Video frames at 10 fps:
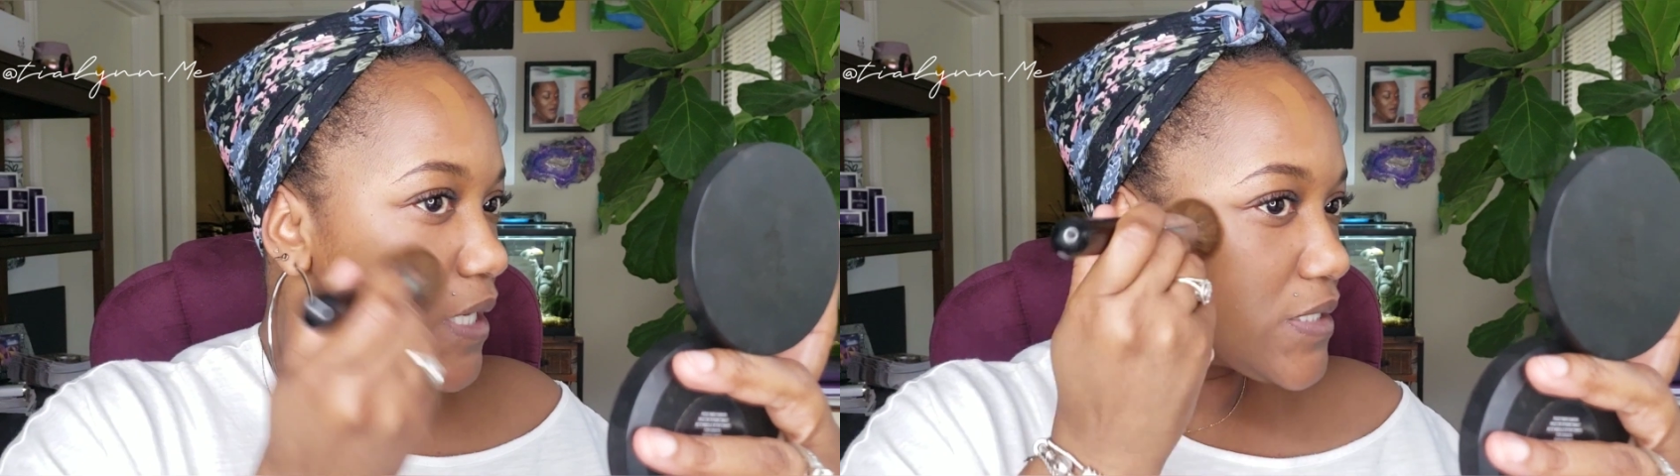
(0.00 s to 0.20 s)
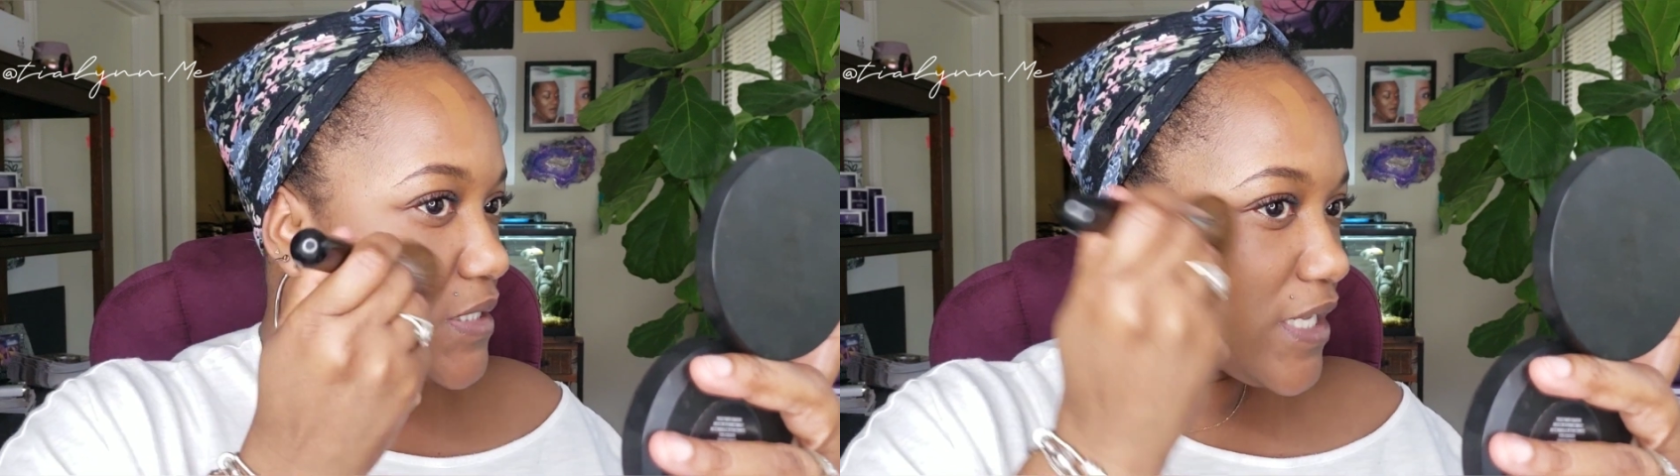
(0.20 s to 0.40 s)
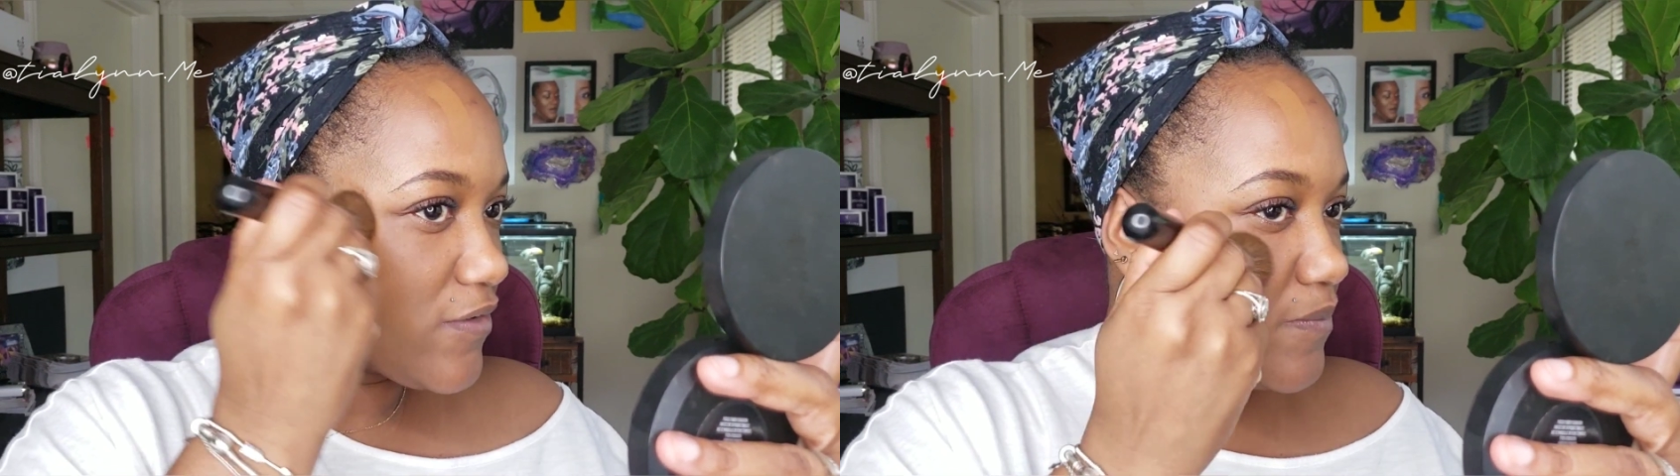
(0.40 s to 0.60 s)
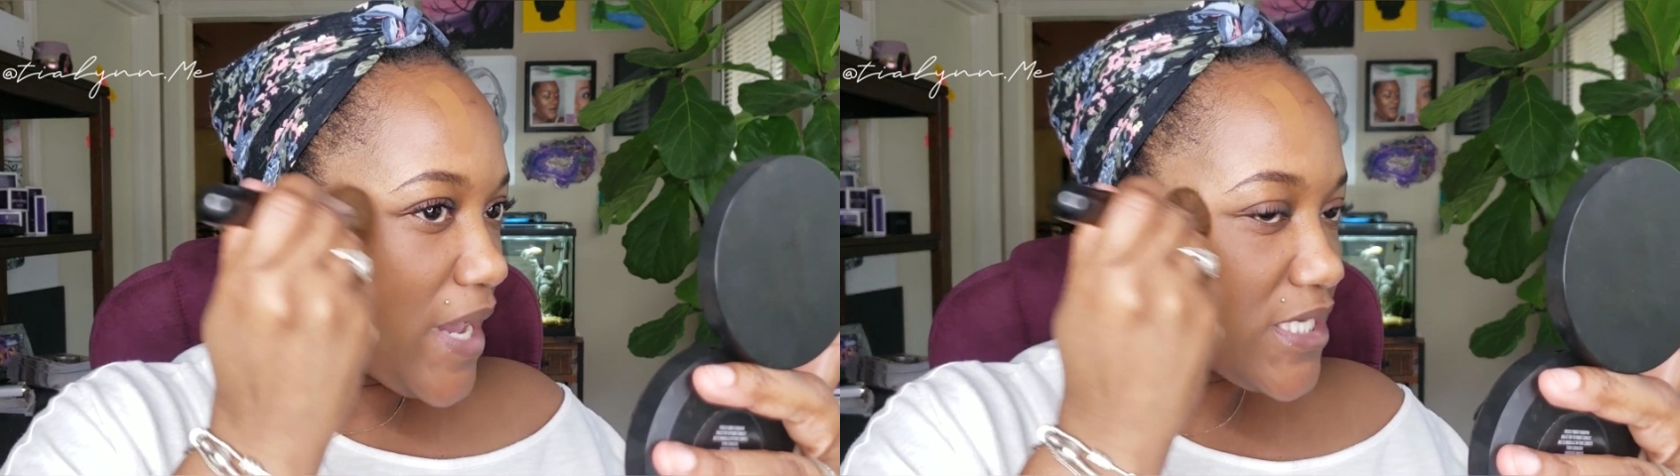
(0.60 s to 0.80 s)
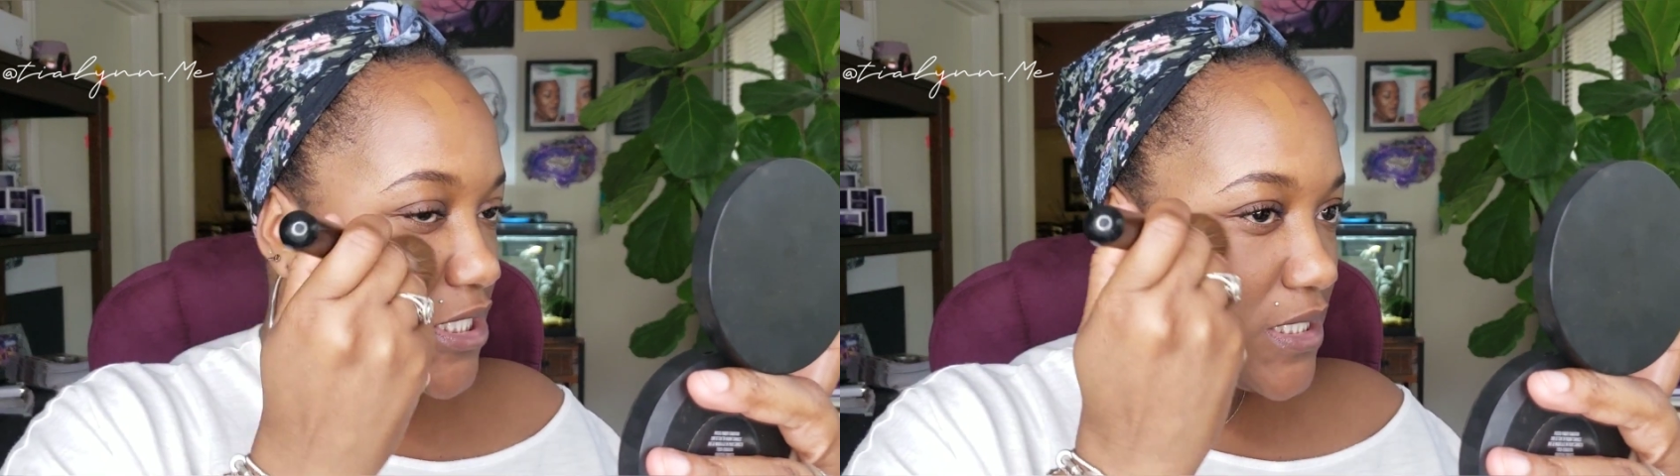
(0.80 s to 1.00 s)
Instead of
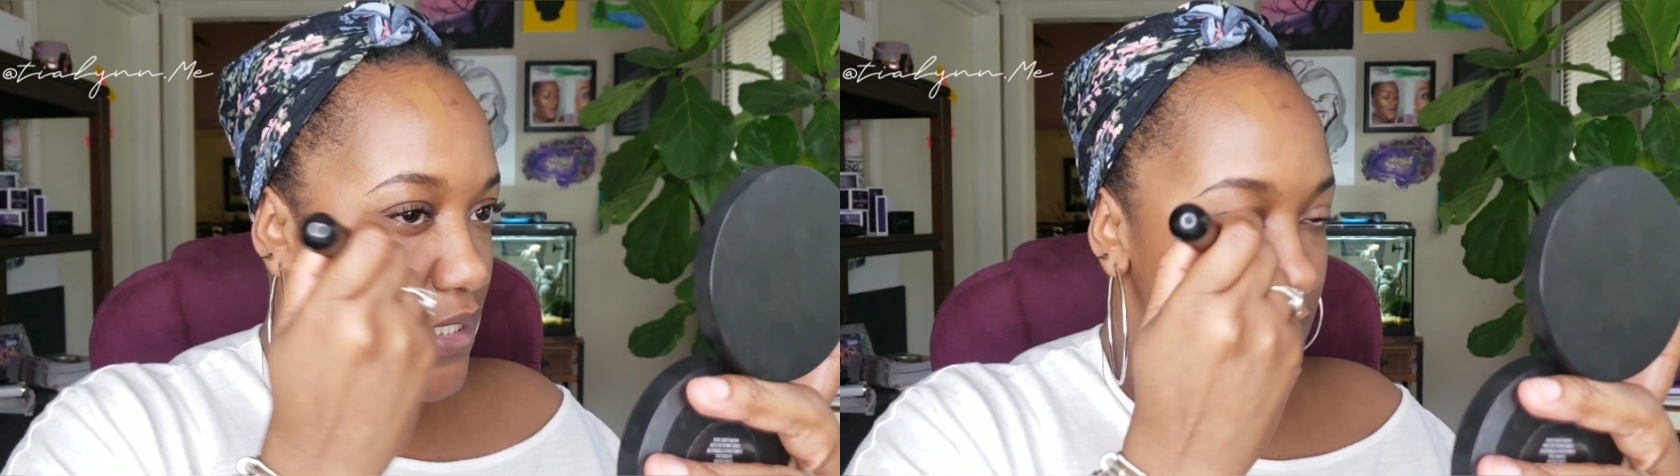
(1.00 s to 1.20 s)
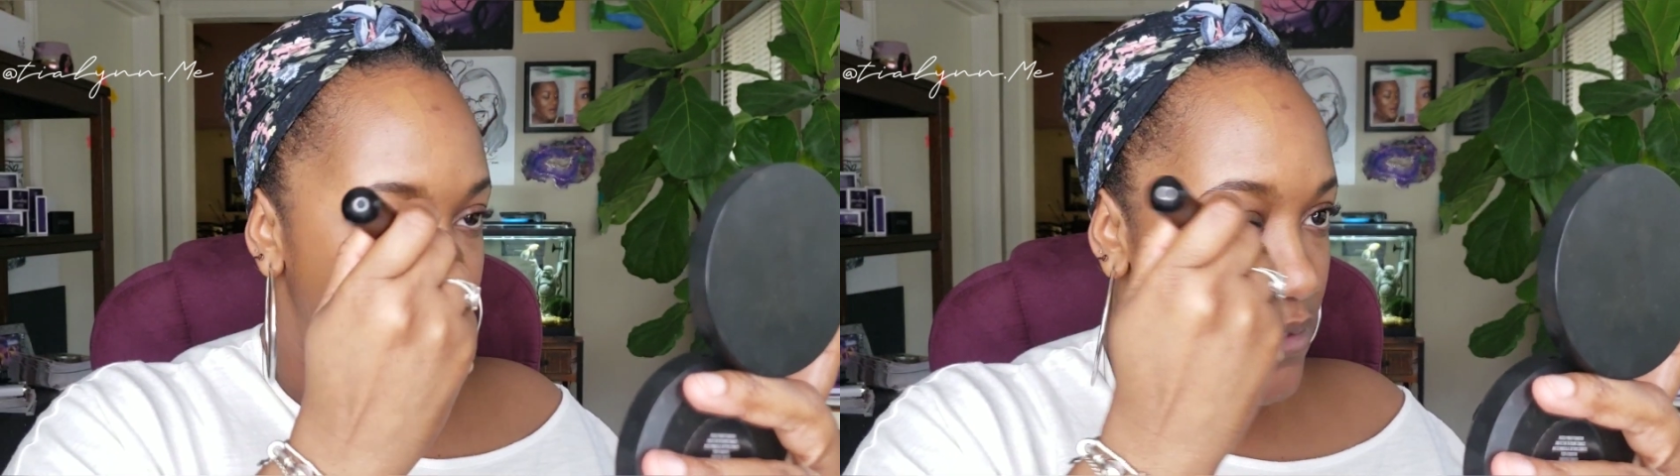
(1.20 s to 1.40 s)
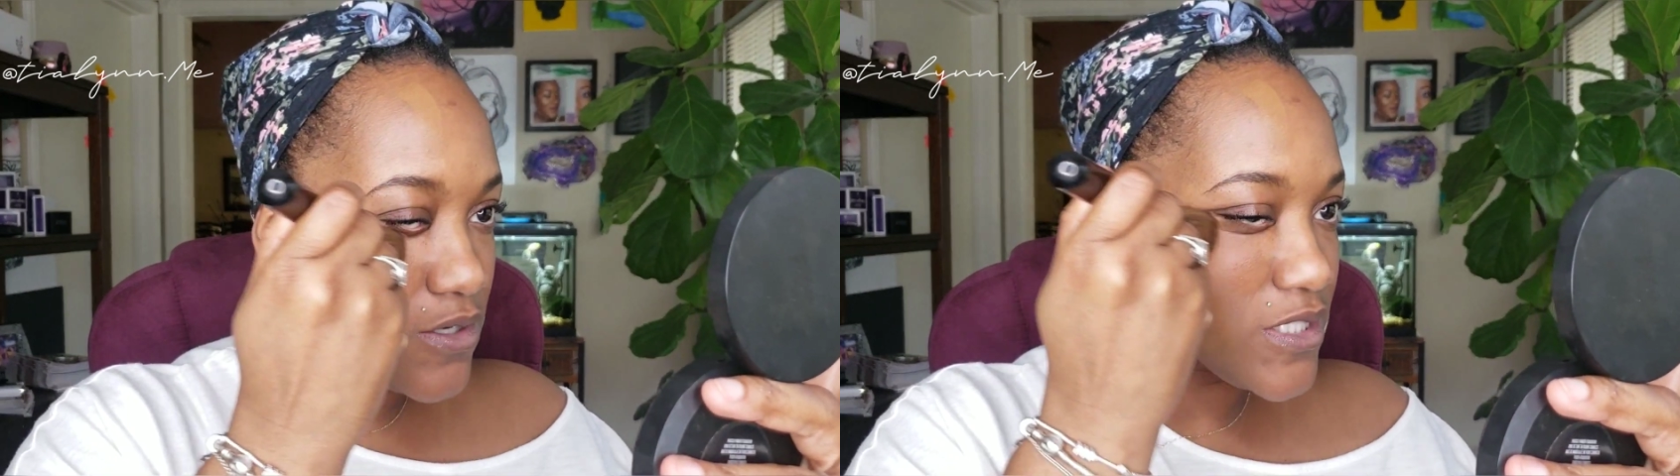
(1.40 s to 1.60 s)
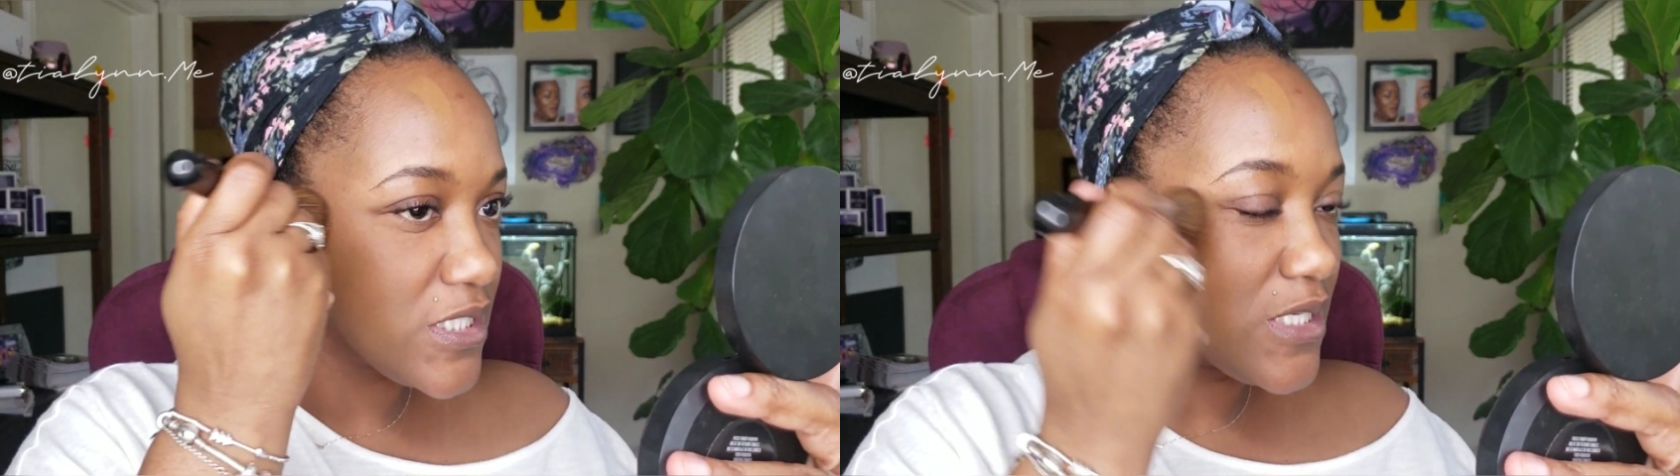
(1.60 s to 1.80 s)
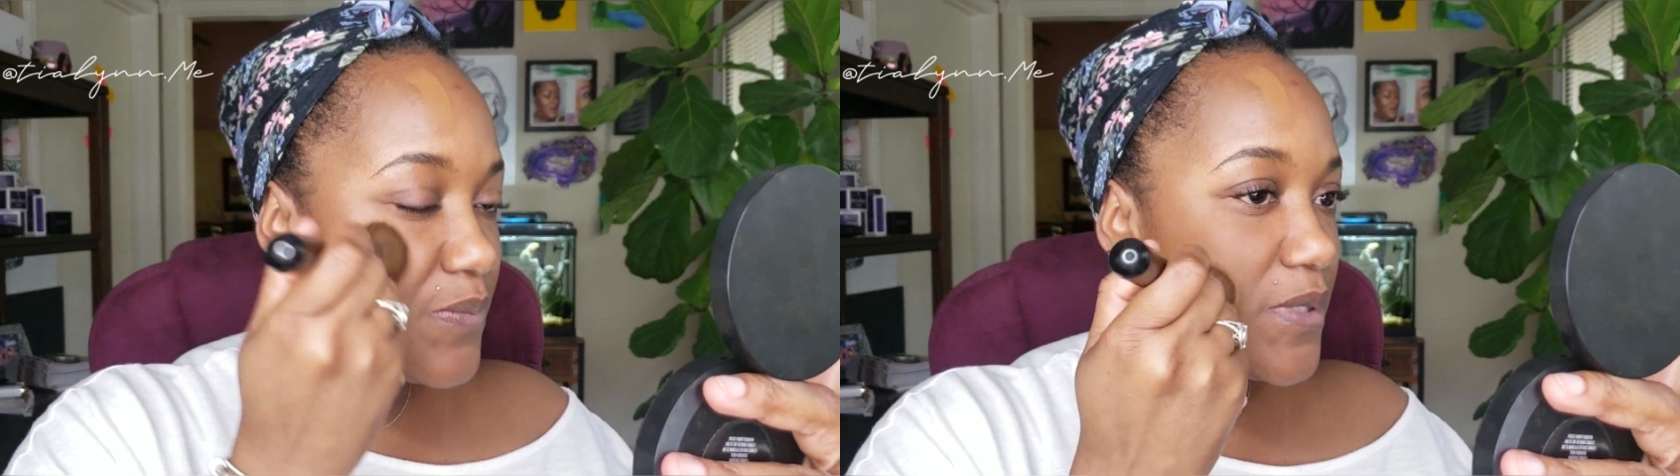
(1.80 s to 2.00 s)
mashing it in or
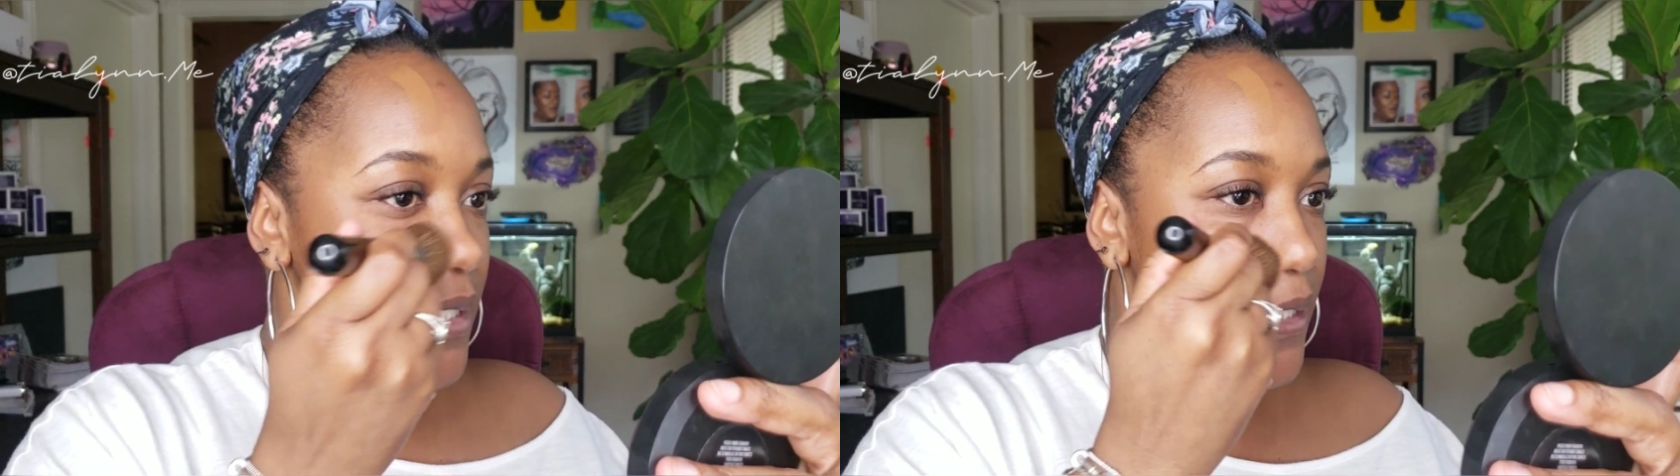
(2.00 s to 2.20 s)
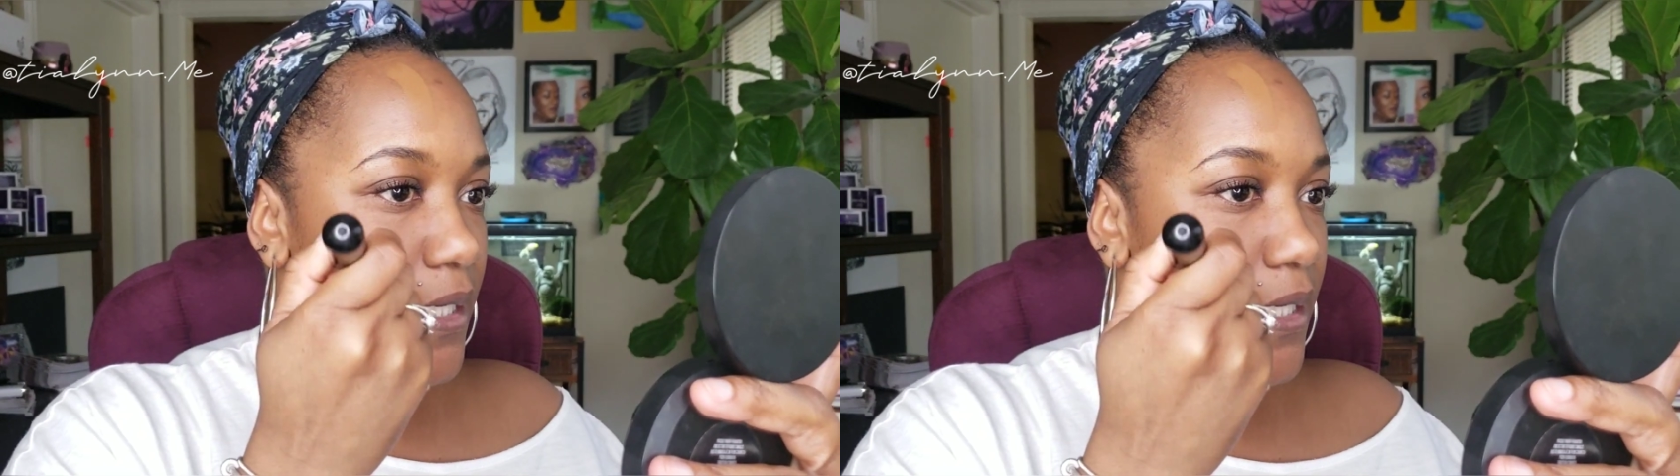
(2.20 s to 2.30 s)
stippling